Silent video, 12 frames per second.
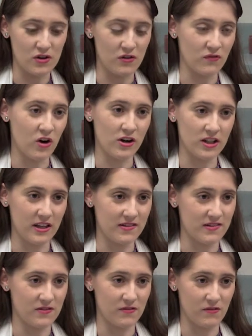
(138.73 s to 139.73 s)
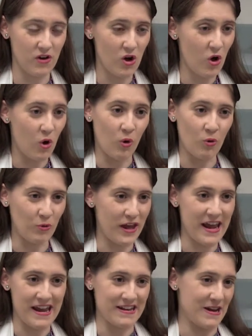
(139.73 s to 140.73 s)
You've got a list of all their